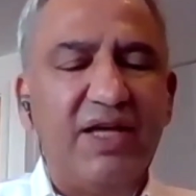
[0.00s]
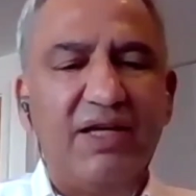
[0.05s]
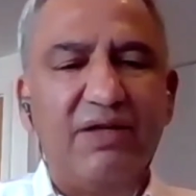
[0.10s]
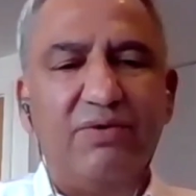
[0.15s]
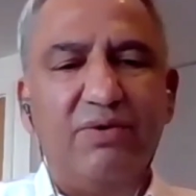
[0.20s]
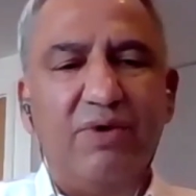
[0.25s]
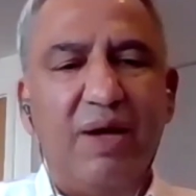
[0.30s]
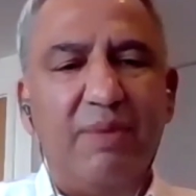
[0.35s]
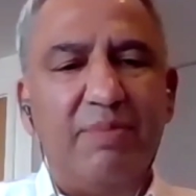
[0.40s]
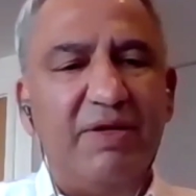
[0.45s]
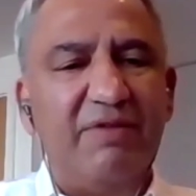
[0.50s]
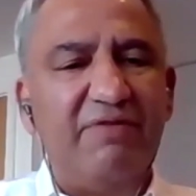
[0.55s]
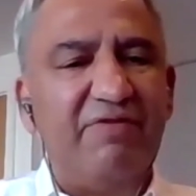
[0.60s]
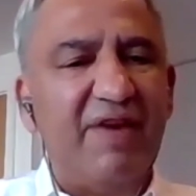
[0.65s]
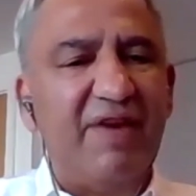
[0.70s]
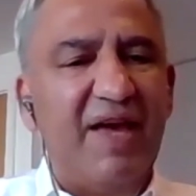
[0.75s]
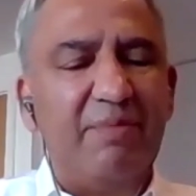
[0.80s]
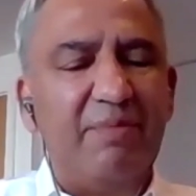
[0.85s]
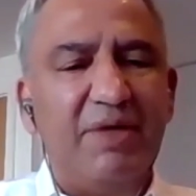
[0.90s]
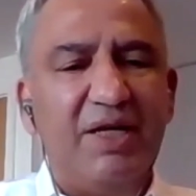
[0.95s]
I grew up in a
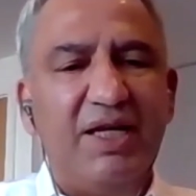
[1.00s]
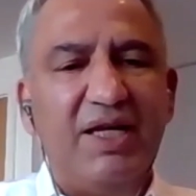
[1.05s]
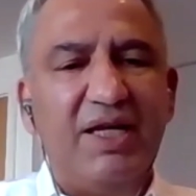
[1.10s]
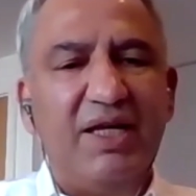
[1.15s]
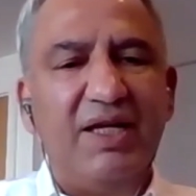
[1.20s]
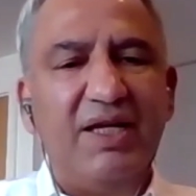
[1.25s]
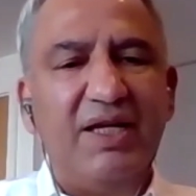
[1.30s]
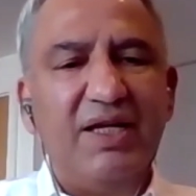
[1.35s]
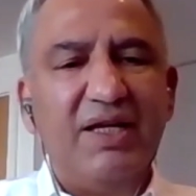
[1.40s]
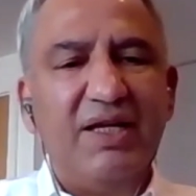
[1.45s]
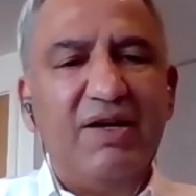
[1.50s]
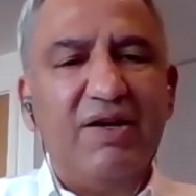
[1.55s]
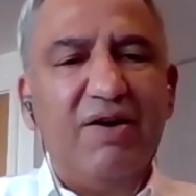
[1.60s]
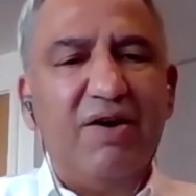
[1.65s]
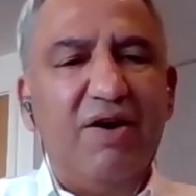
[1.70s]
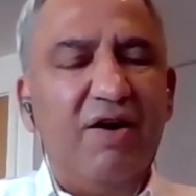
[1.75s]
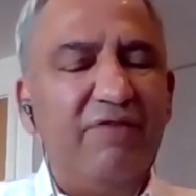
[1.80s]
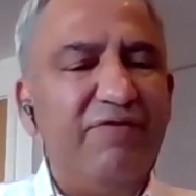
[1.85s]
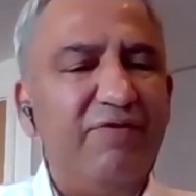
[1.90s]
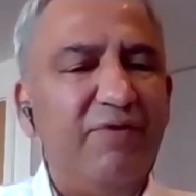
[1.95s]
family
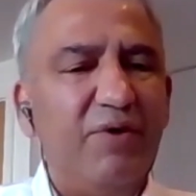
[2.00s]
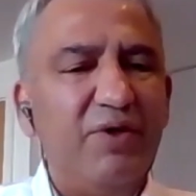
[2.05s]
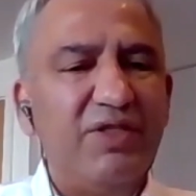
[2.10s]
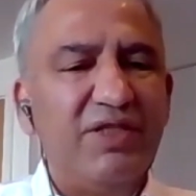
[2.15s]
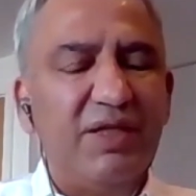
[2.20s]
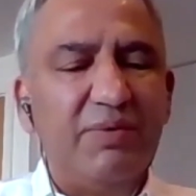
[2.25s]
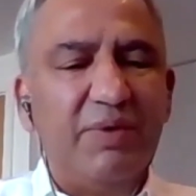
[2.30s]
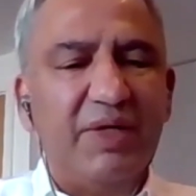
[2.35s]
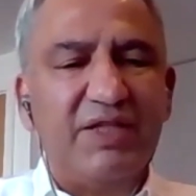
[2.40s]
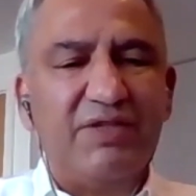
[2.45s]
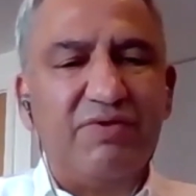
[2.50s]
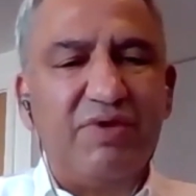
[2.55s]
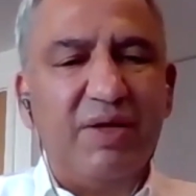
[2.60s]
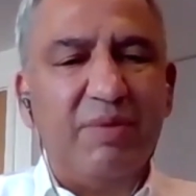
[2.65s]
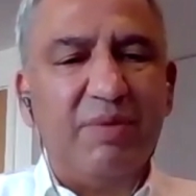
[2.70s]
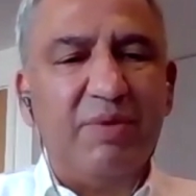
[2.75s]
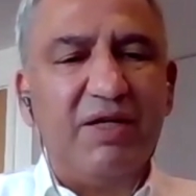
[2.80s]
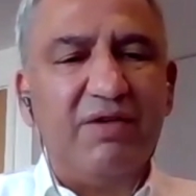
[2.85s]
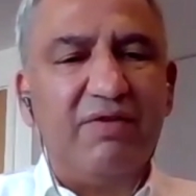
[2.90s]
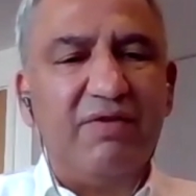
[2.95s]
of folks that were
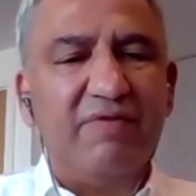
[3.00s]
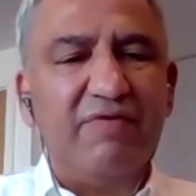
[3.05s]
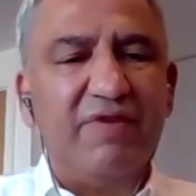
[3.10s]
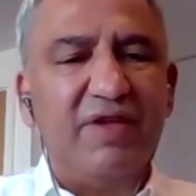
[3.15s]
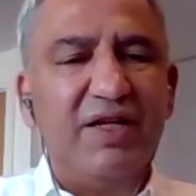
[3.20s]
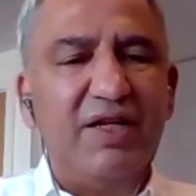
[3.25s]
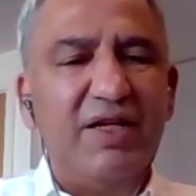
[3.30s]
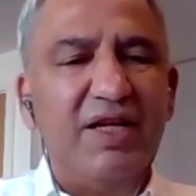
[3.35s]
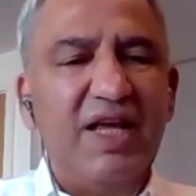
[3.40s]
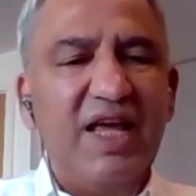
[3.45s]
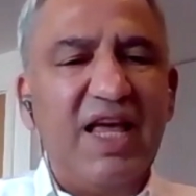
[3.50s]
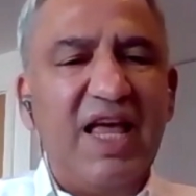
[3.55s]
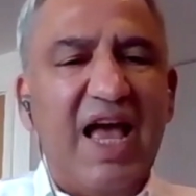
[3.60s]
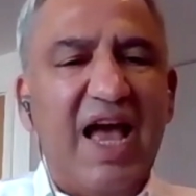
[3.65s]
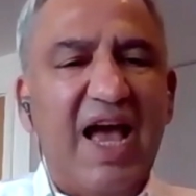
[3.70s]
extremely driven